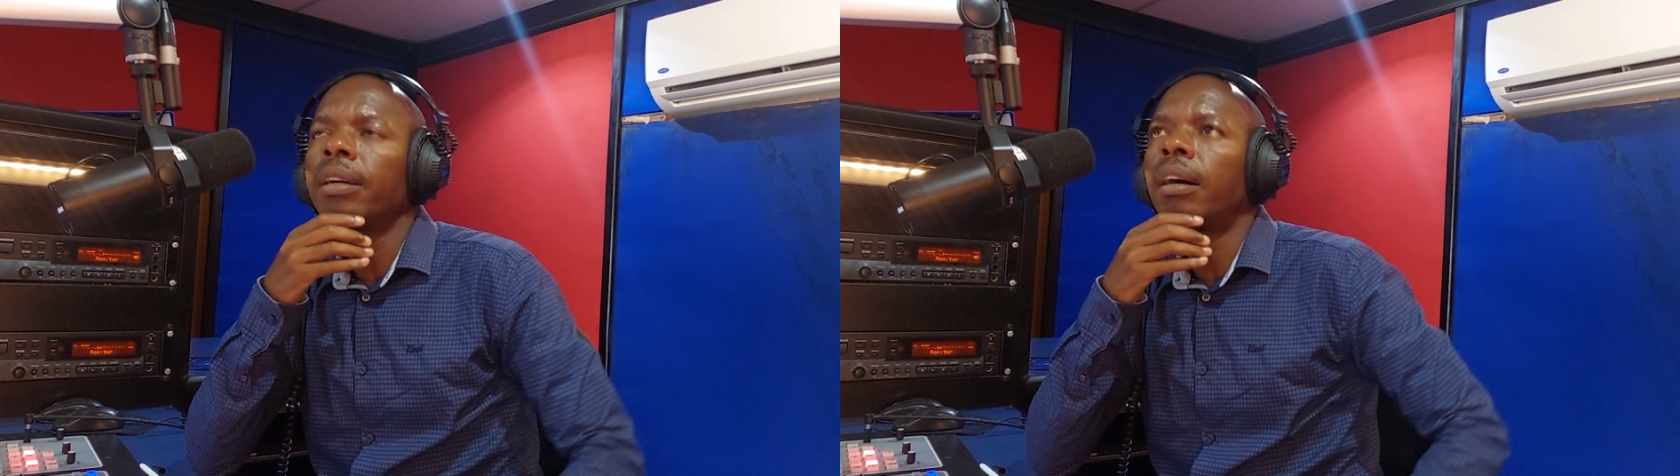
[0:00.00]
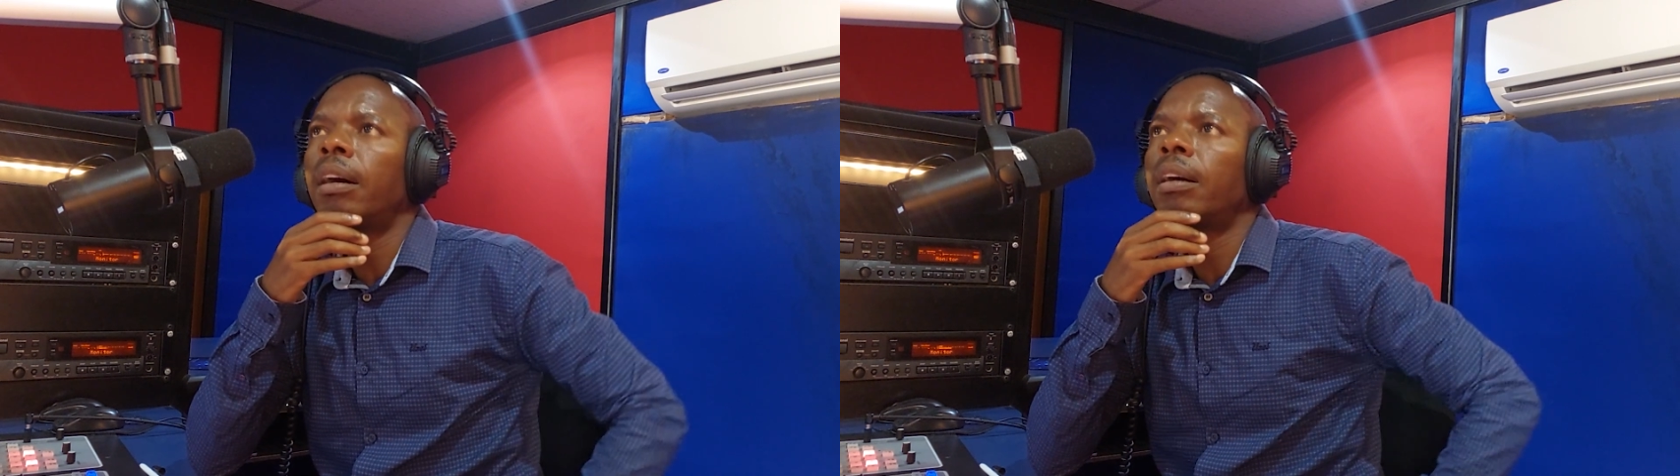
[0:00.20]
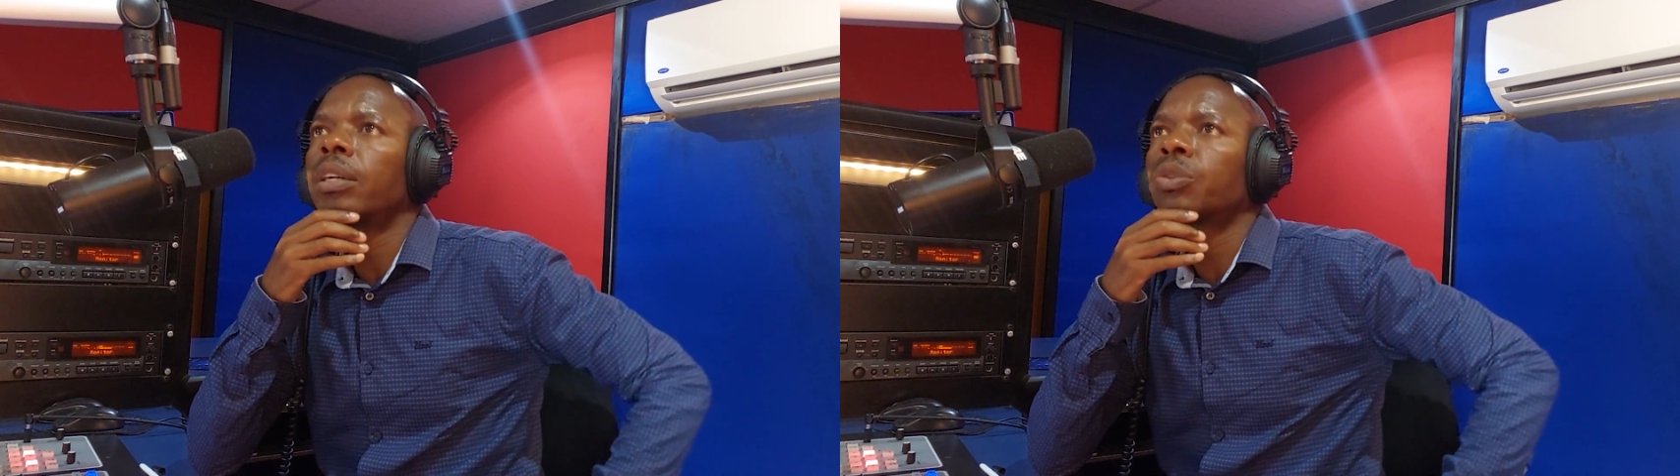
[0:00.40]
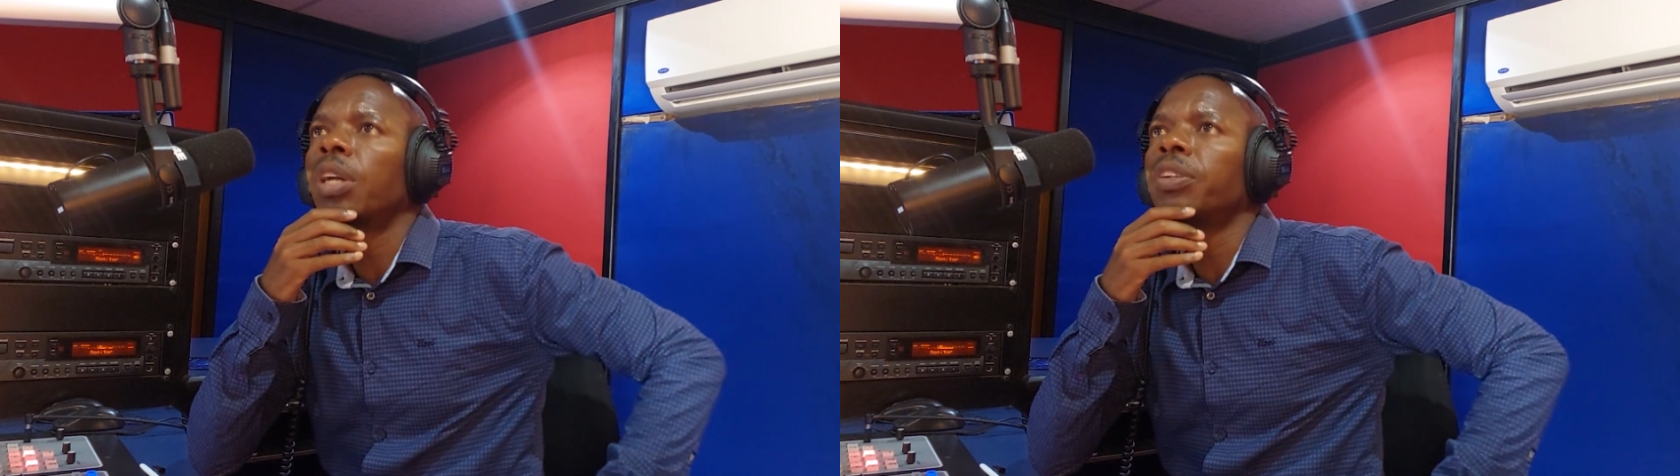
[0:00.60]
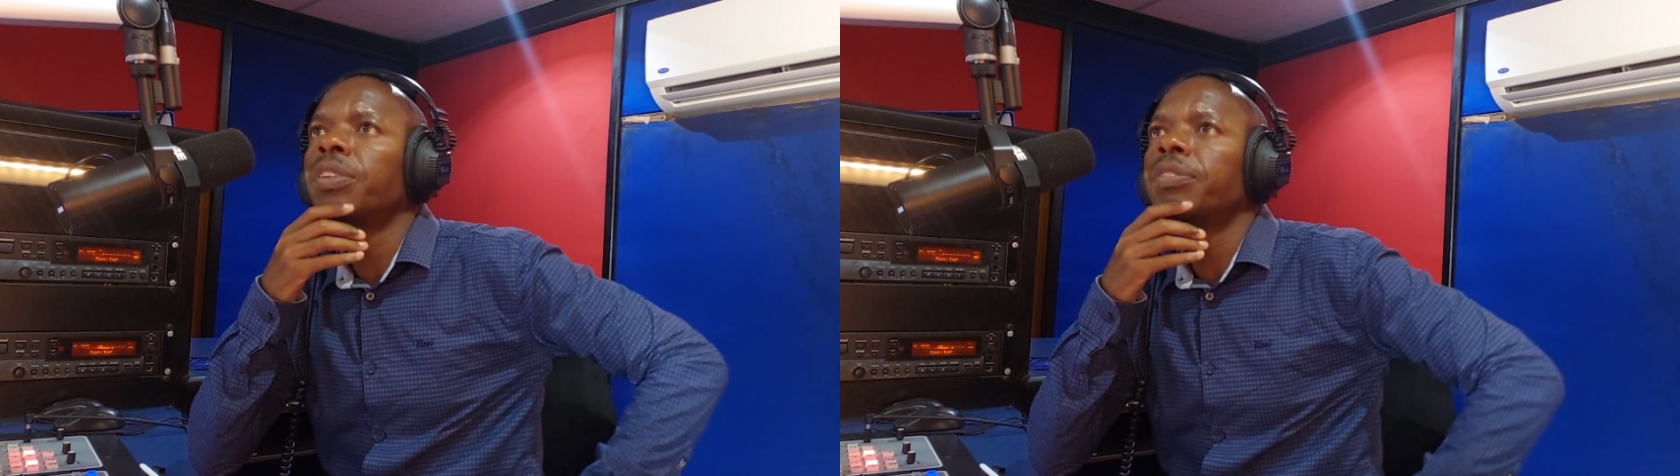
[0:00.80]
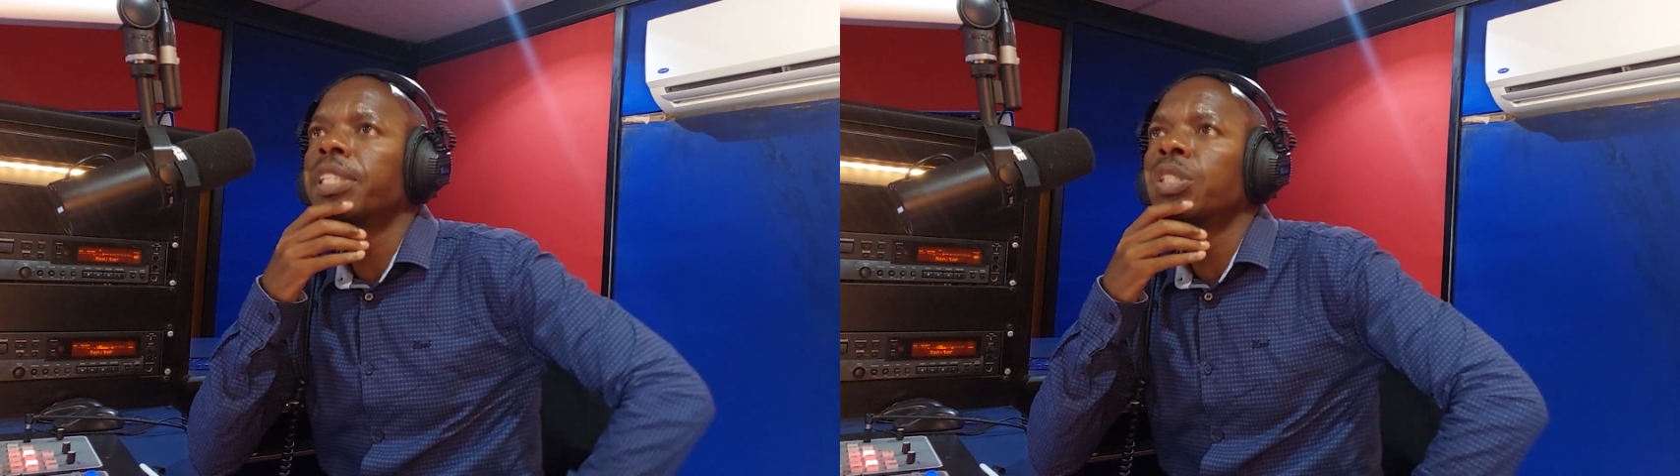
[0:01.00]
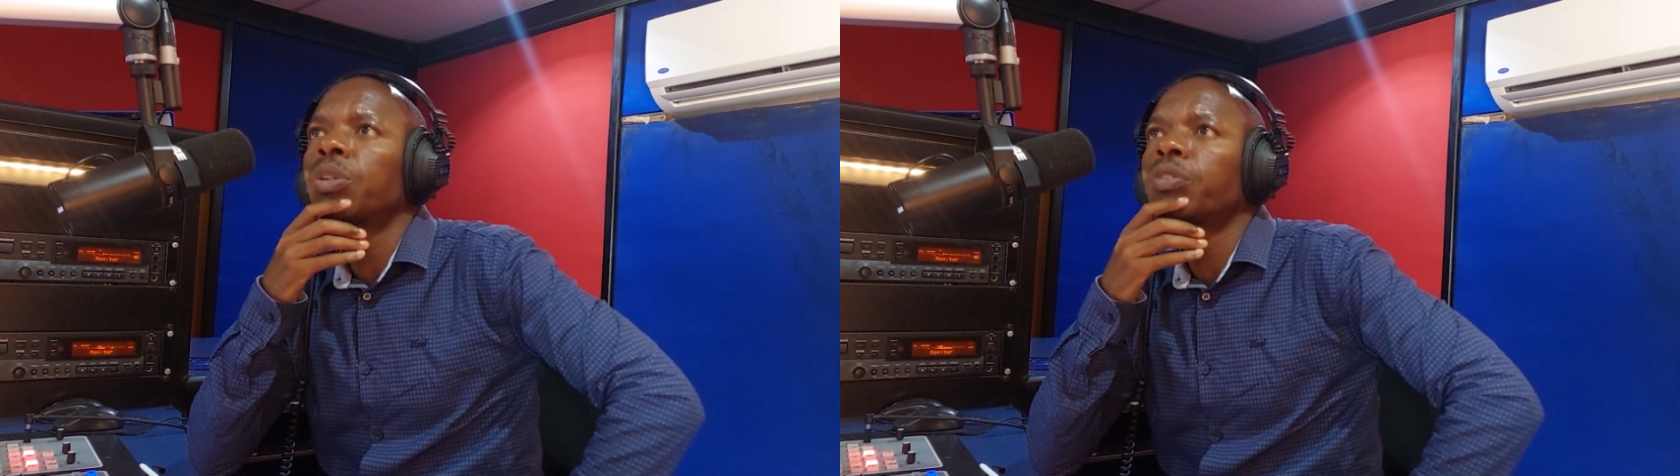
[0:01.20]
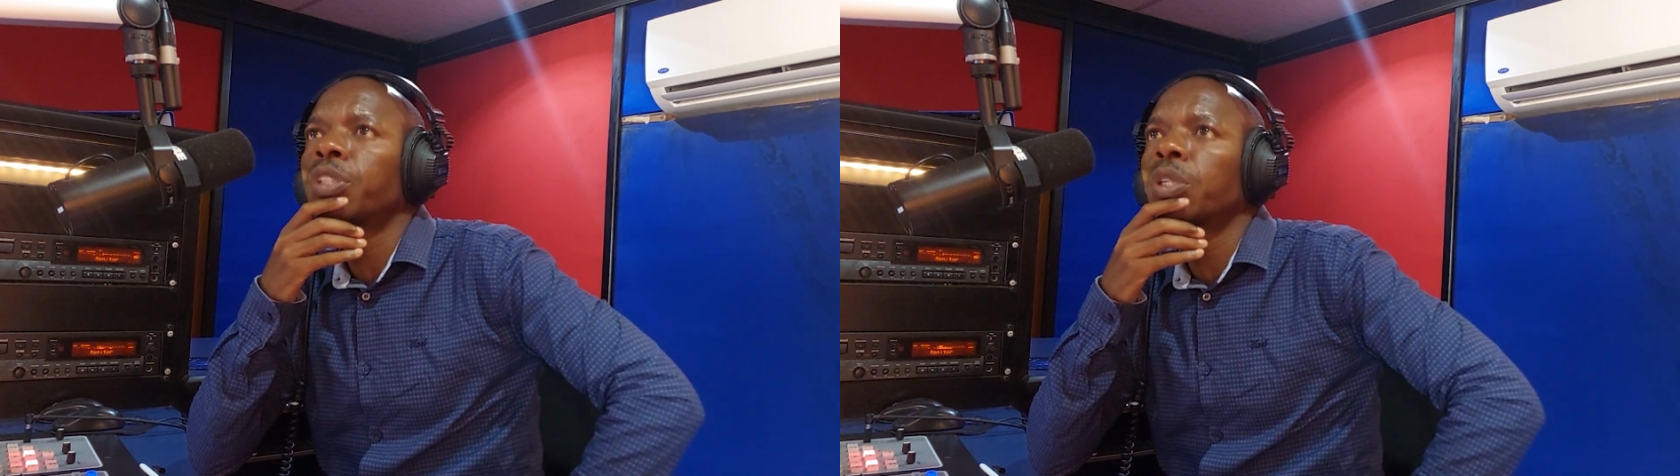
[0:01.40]
Tshwane University
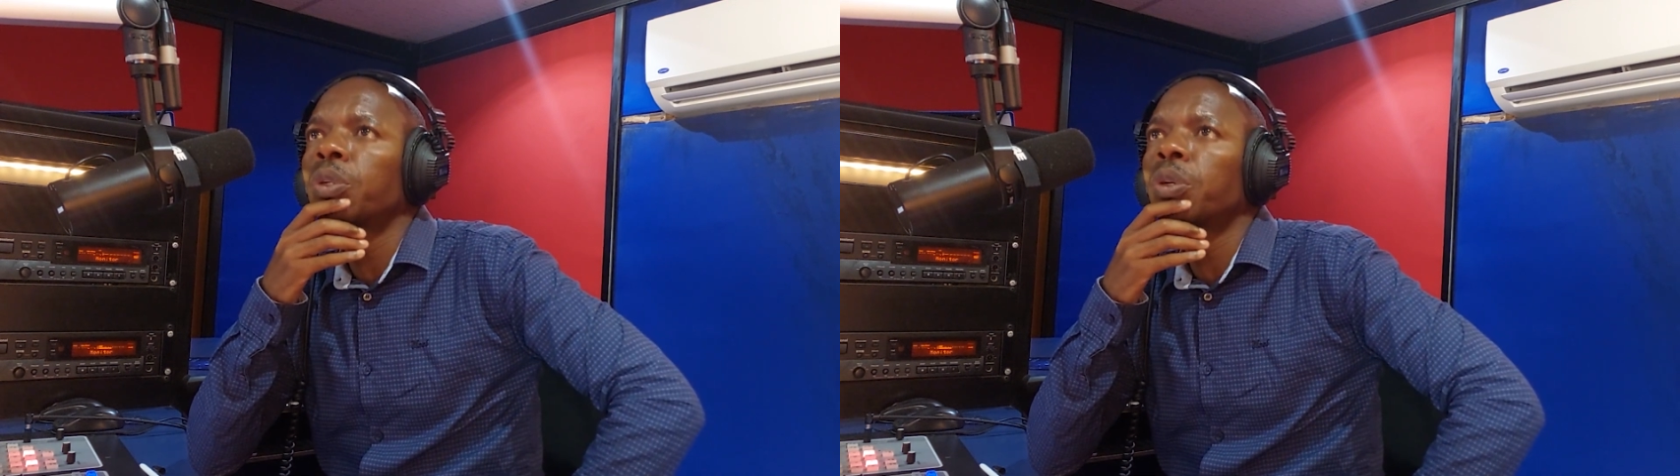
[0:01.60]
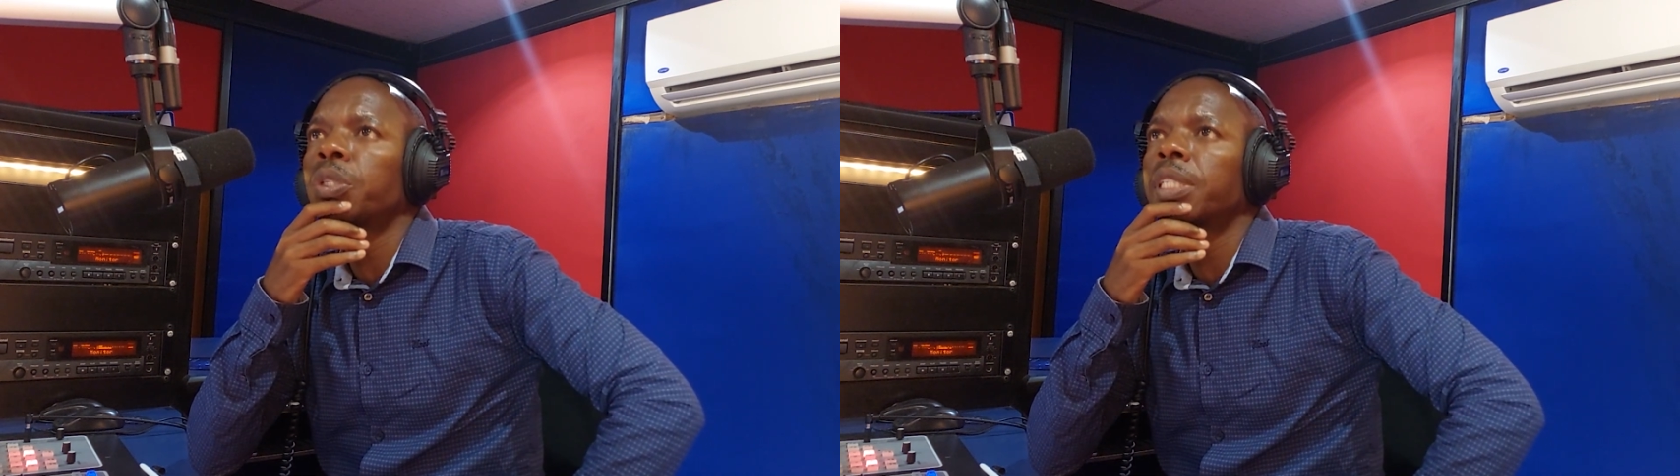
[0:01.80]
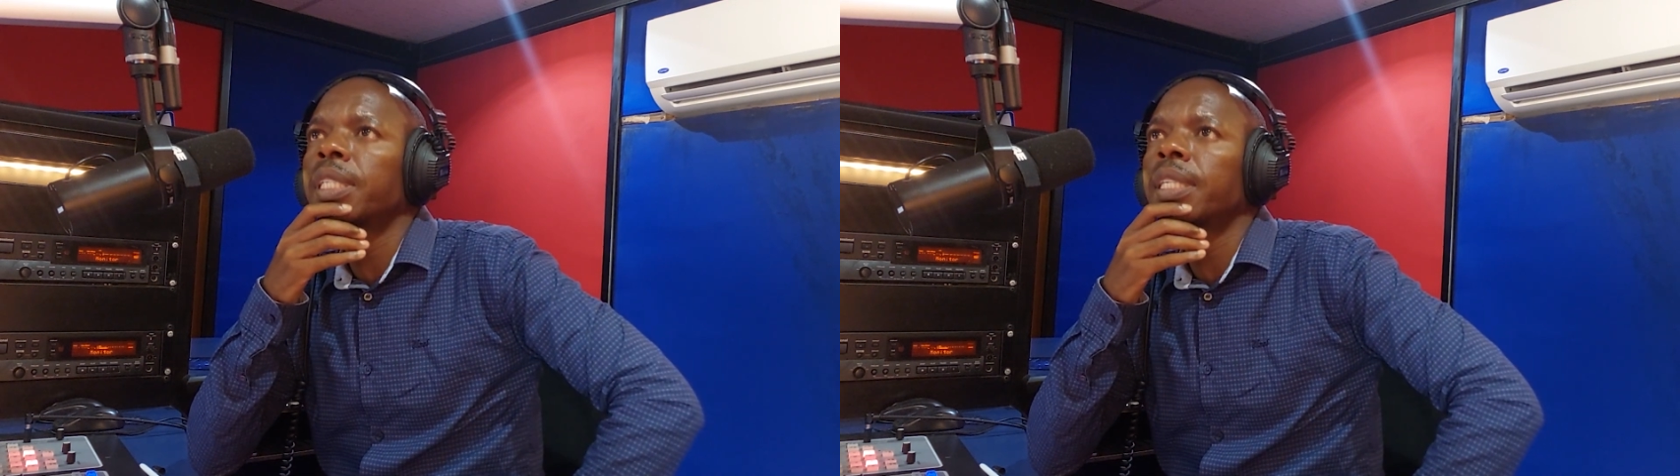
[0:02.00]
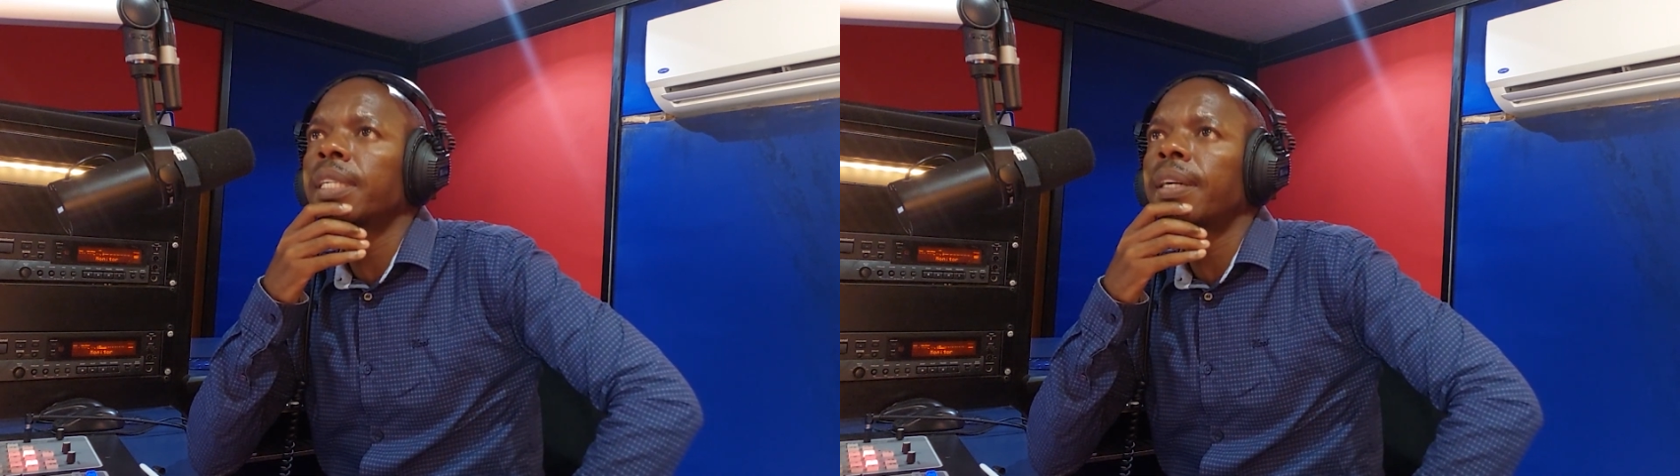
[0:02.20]
of Technology